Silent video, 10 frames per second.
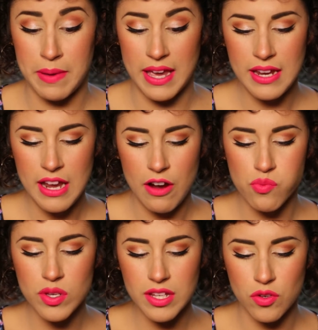but a
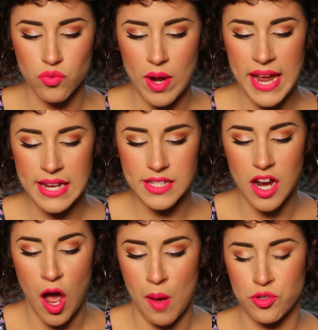really great
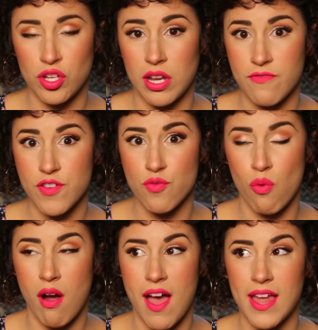option if you
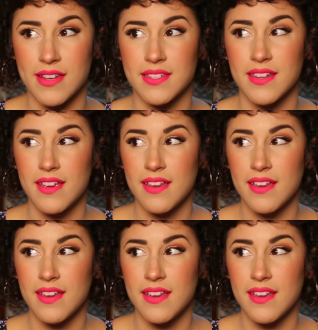want